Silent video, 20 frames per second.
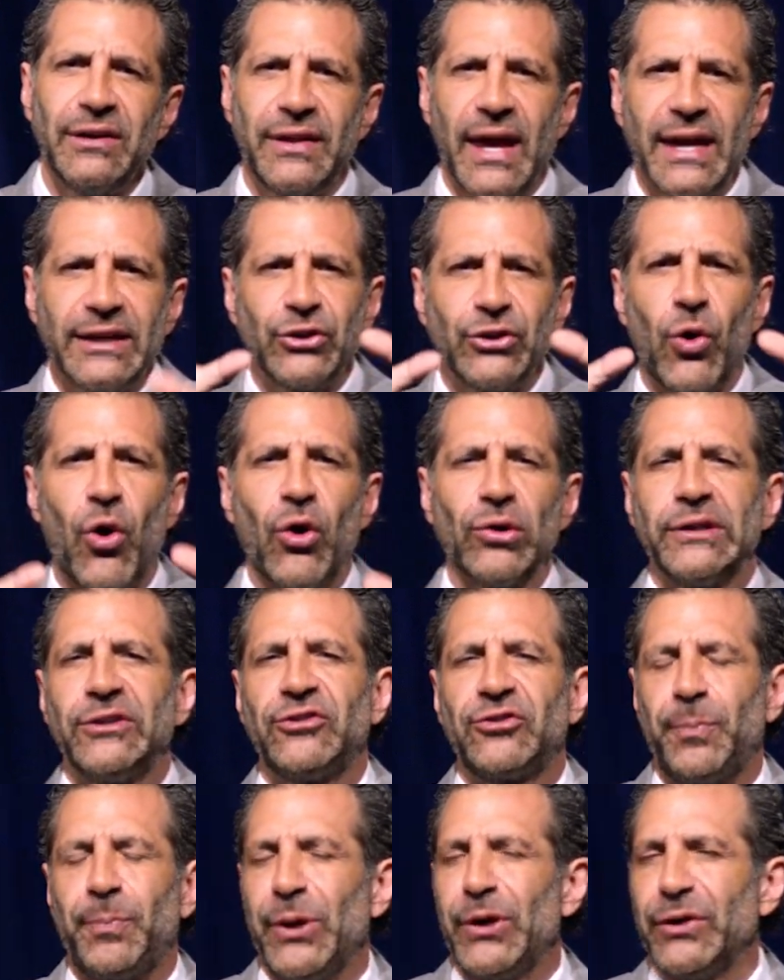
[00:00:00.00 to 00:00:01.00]
Thank you, Holy
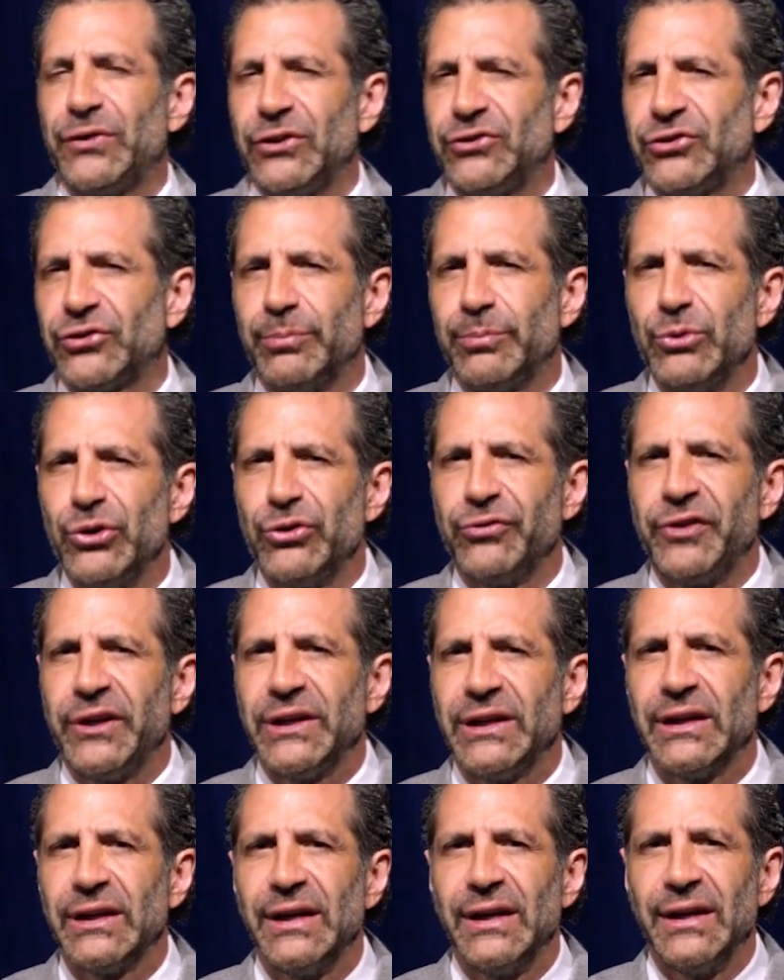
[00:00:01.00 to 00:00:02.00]
Spirit, that you're
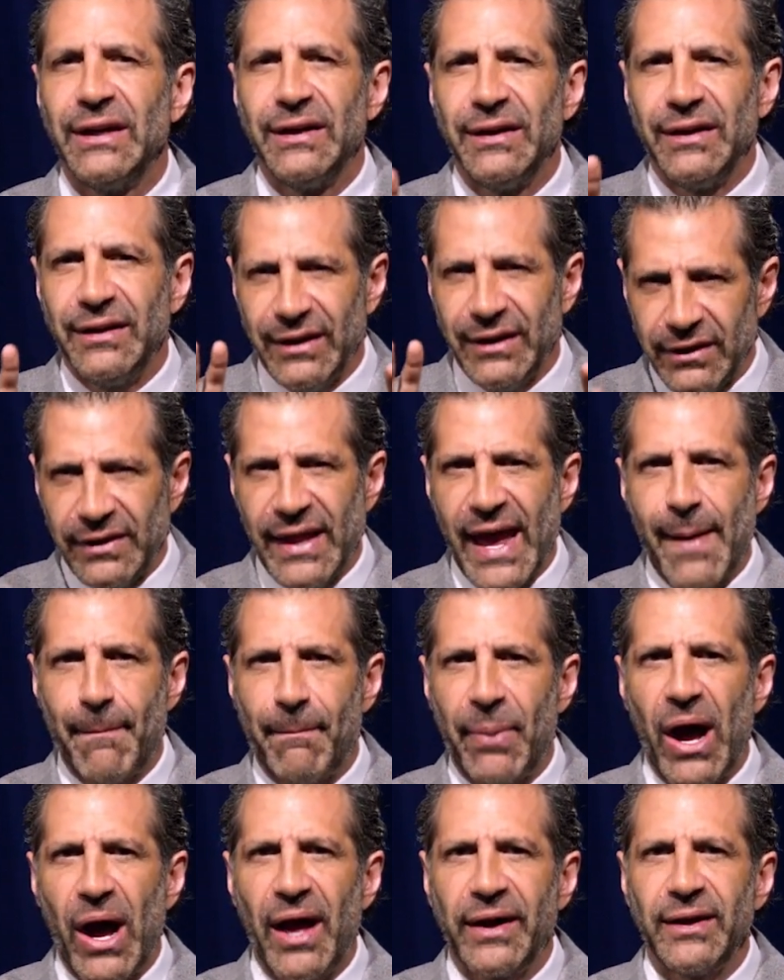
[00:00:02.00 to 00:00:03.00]
moving in
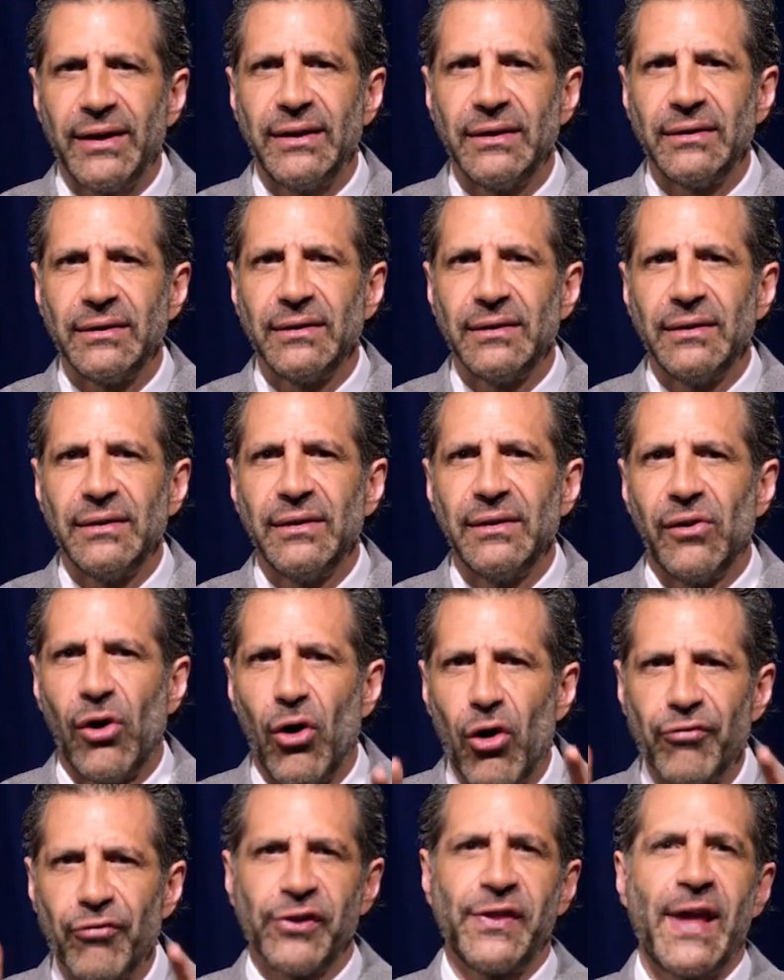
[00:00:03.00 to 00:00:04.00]
that body,
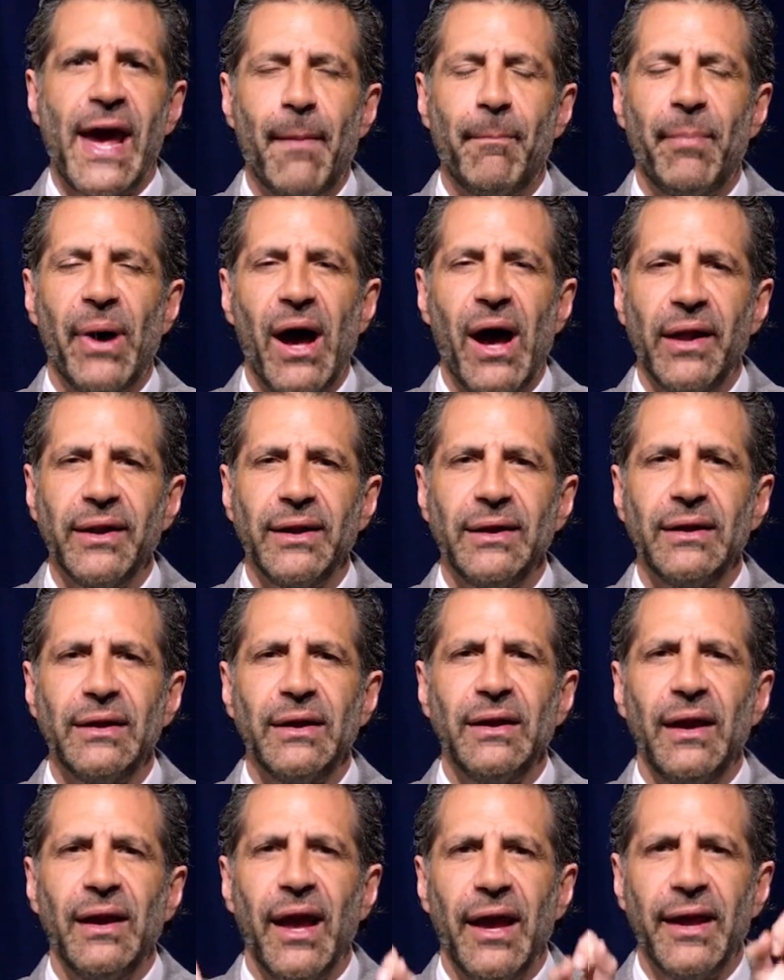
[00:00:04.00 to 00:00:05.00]
over that body,
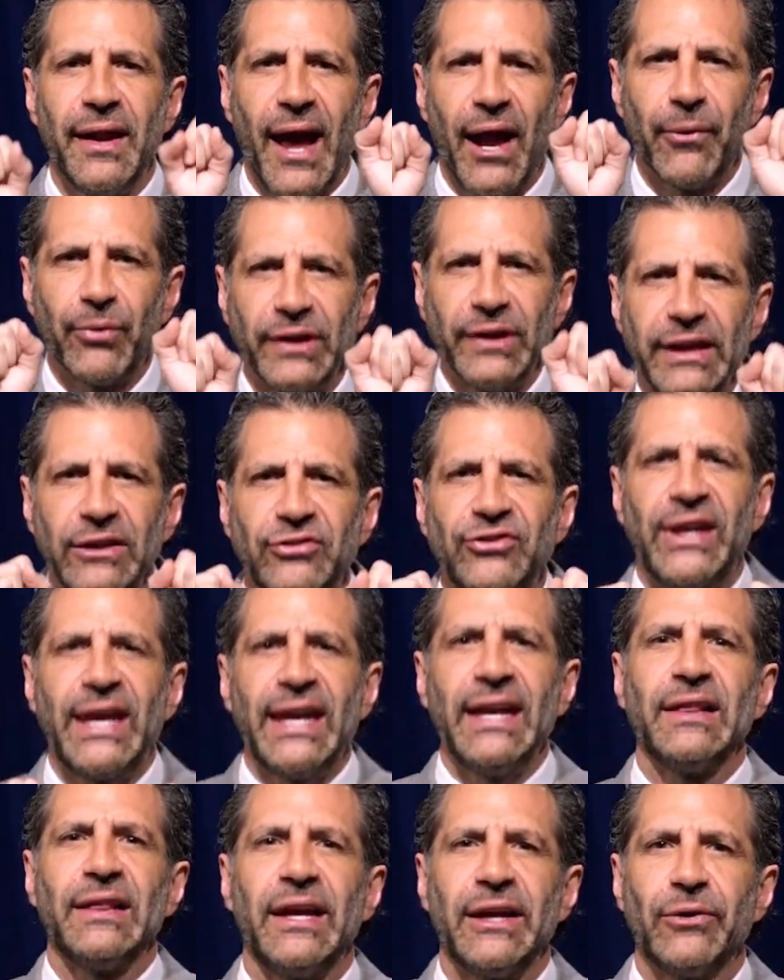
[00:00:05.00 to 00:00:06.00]
and I release
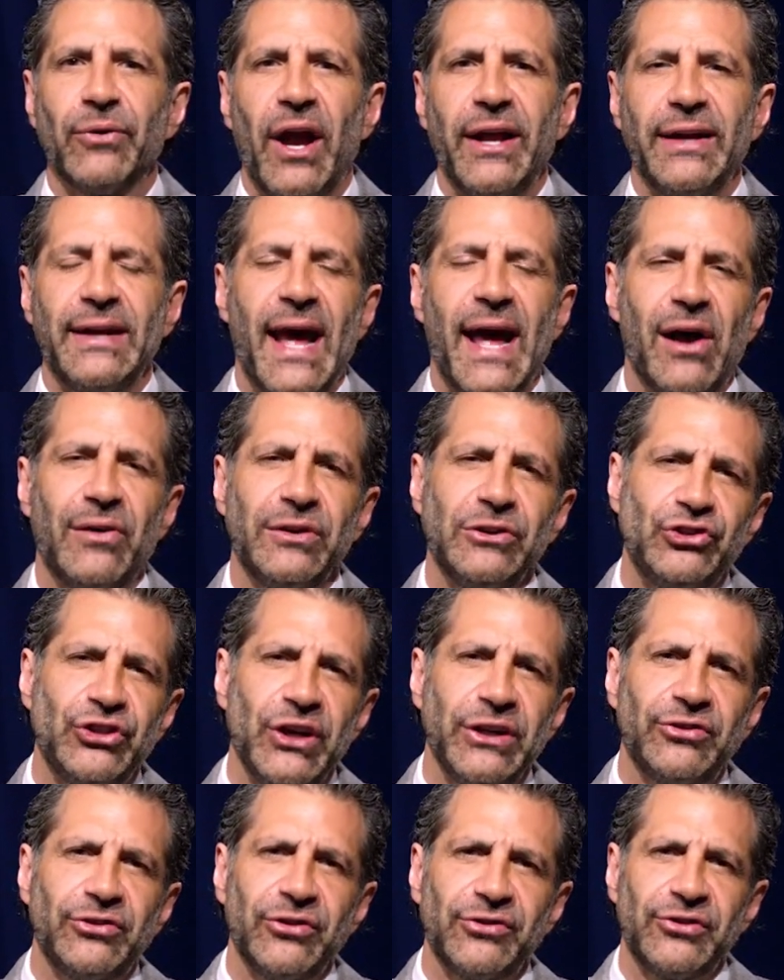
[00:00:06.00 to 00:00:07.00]
healing right now in
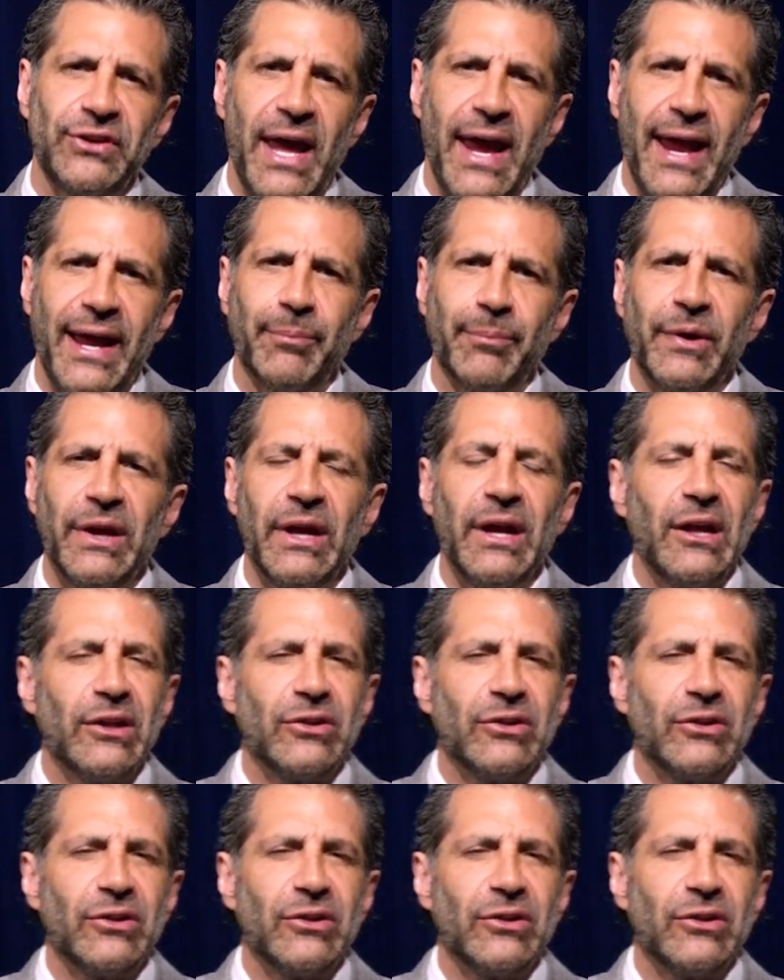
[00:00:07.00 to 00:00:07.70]
Jesus' name.